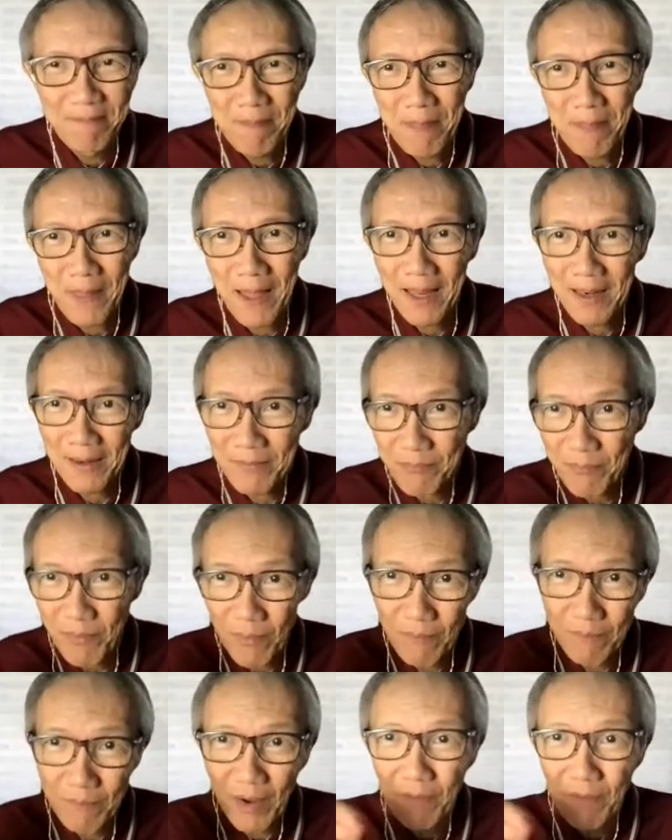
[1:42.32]
And
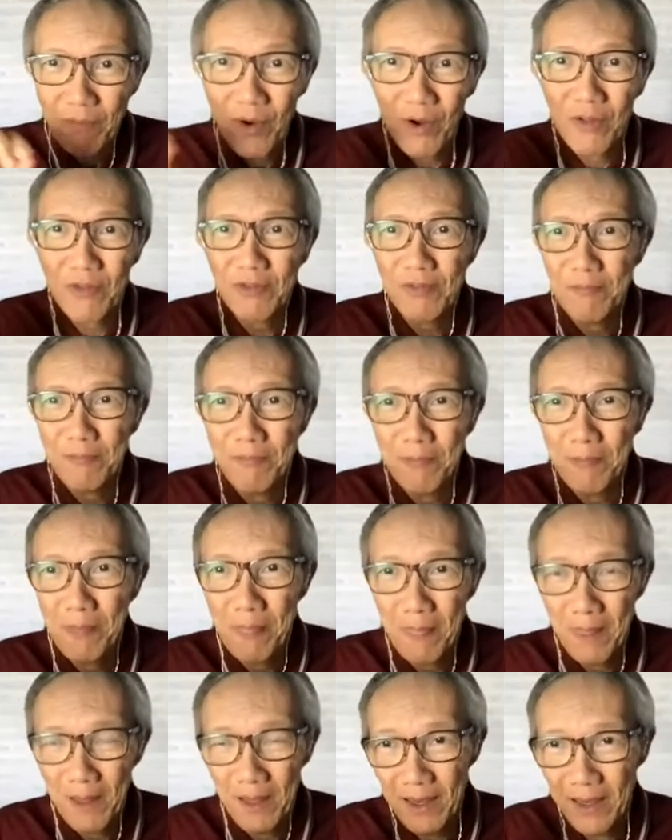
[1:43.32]
of course,
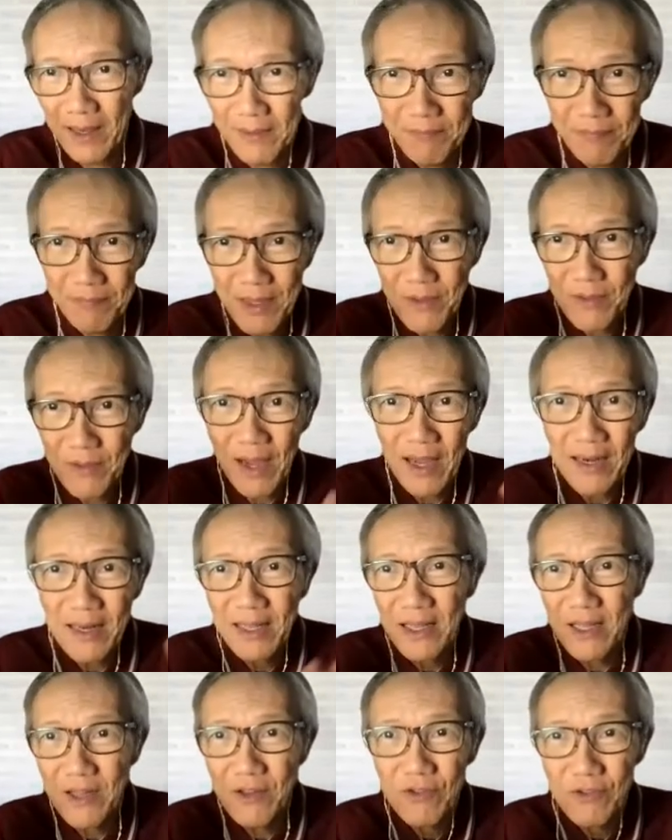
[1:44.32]
designing
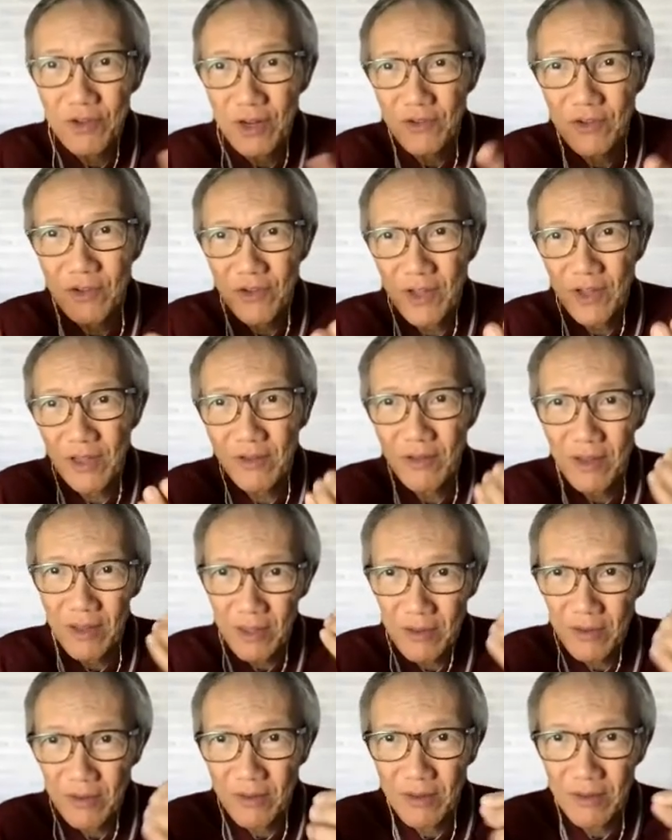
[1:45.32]
instruction sets
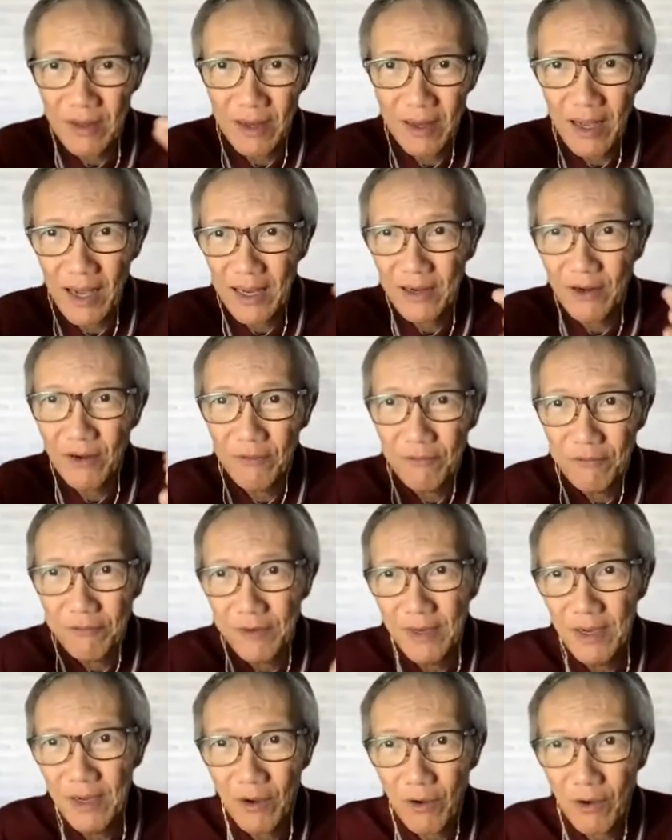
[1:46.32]
is a kind of
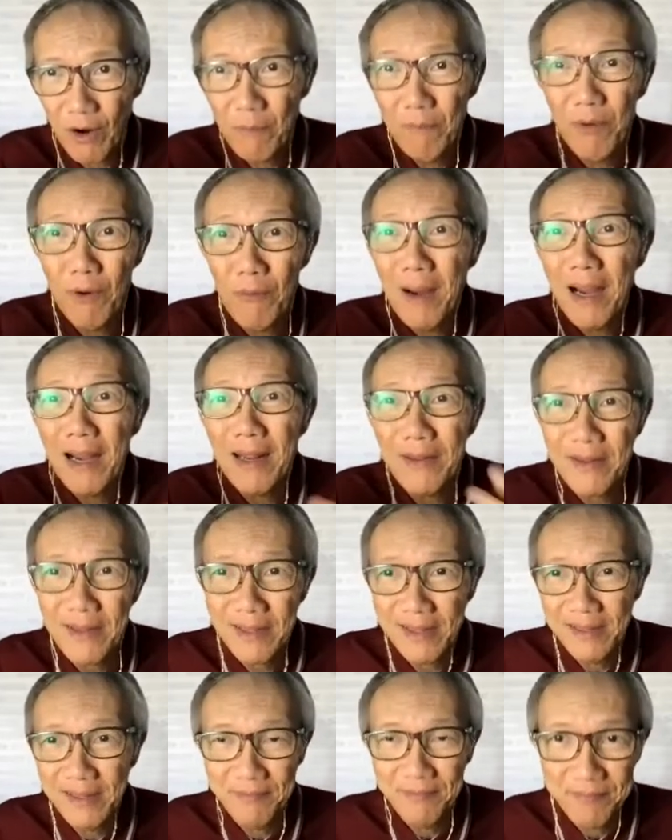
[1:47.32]

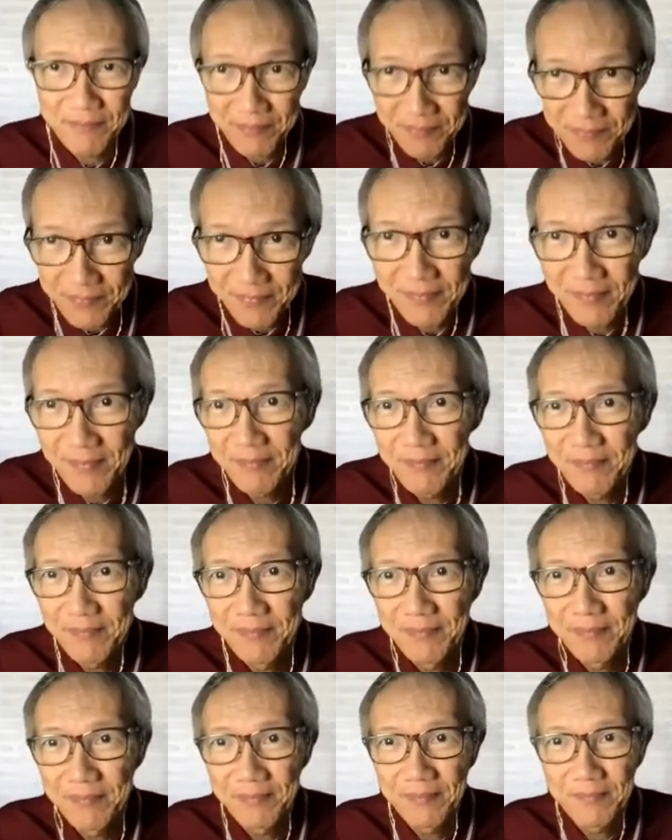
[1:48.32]
compromising.
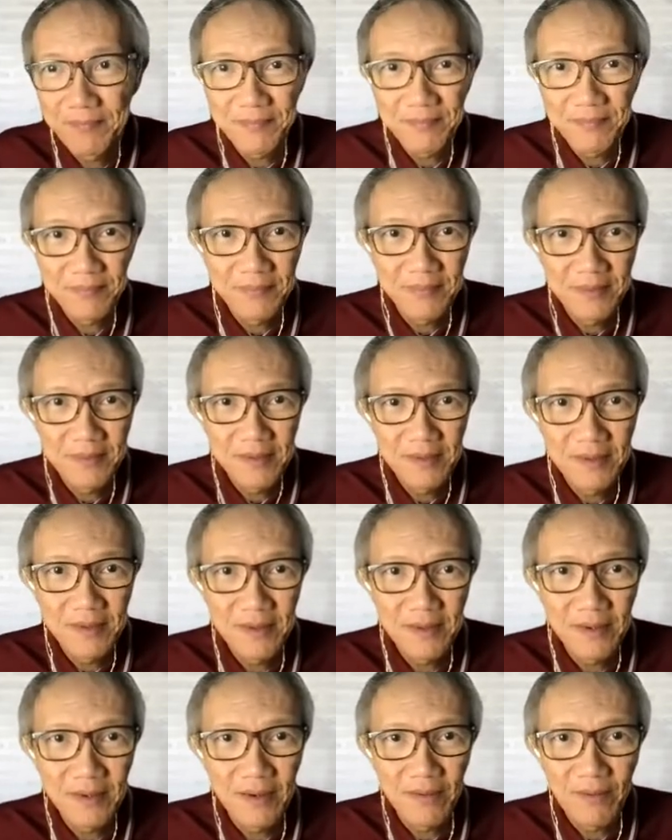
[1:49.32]

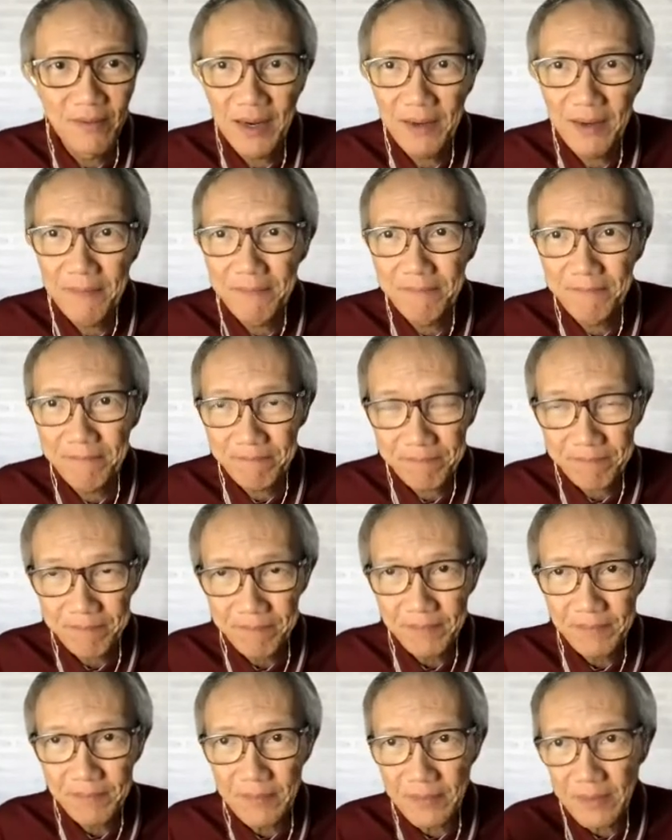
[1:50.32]
All right.
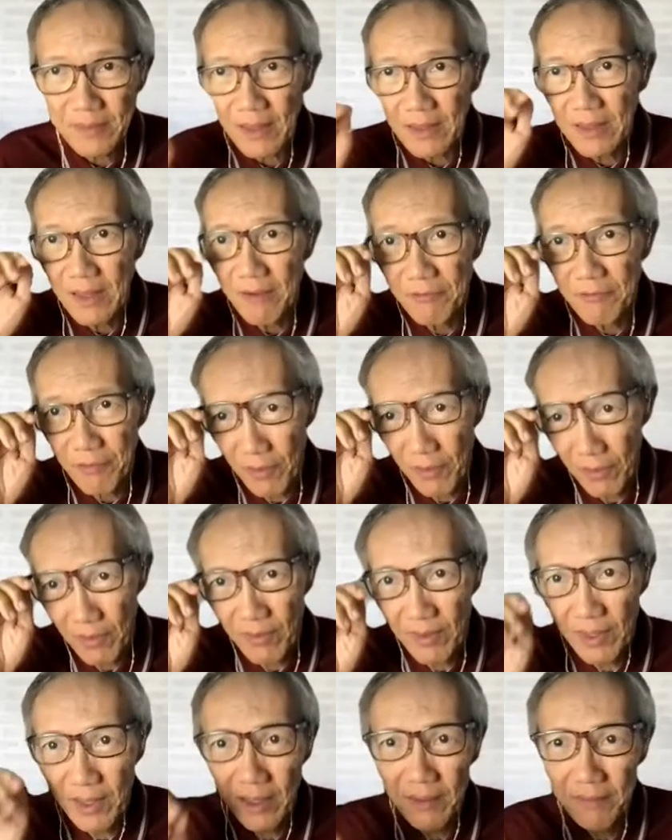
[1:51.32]

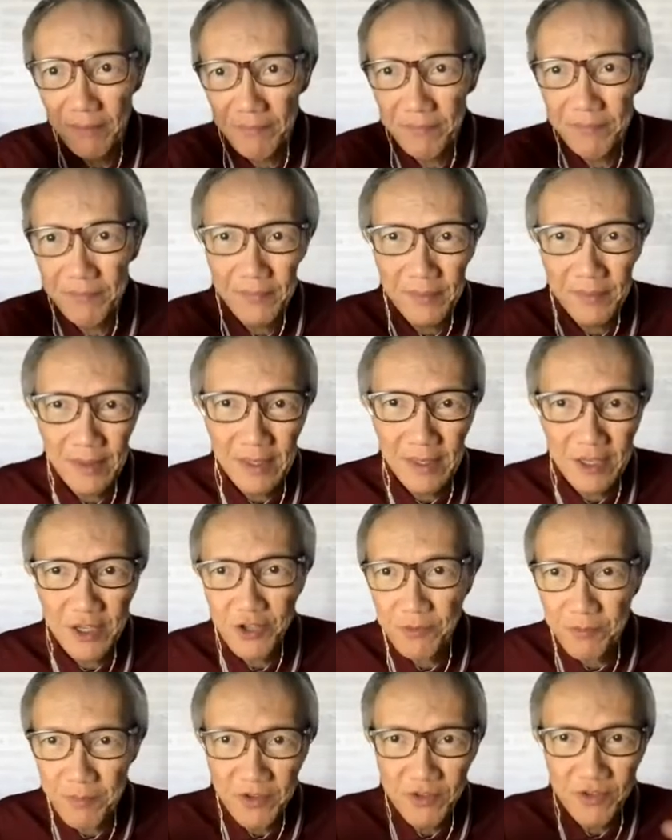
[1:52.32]
Therefore,
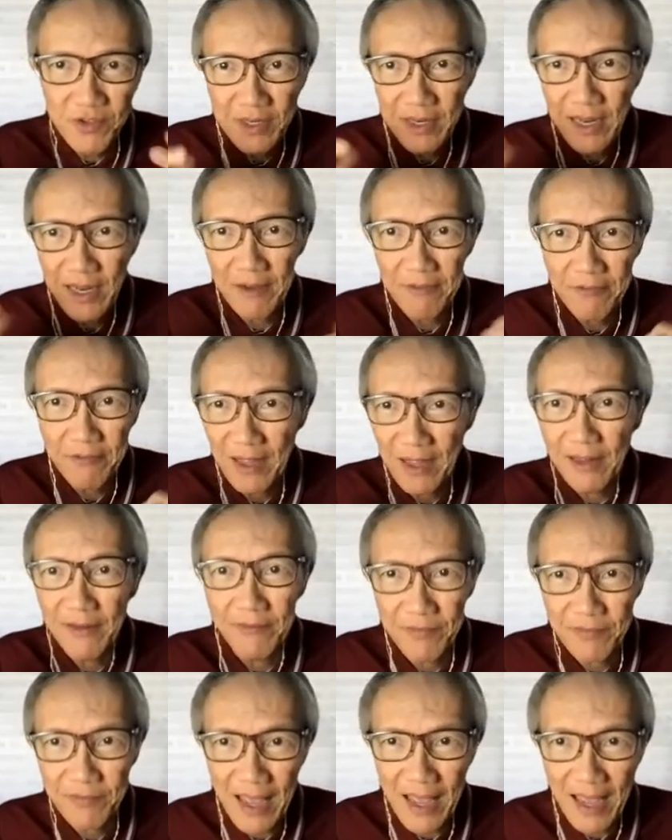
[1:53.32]
each machine have
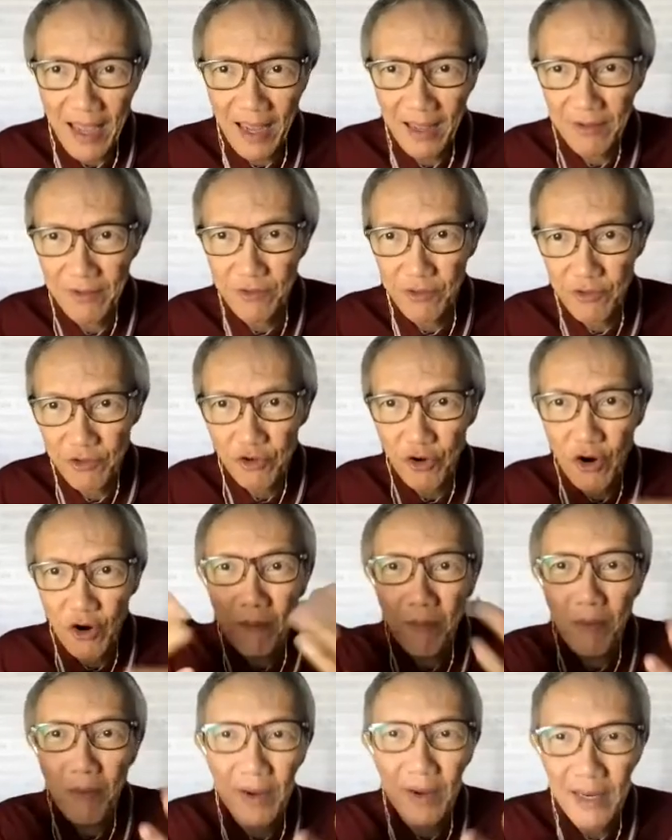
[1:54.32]
their strong
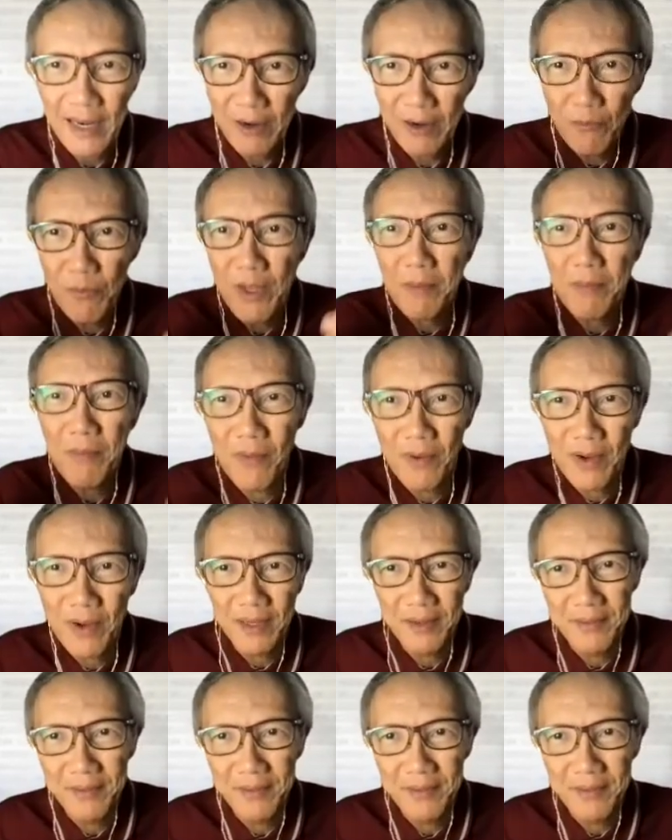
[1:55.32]
point and weak point.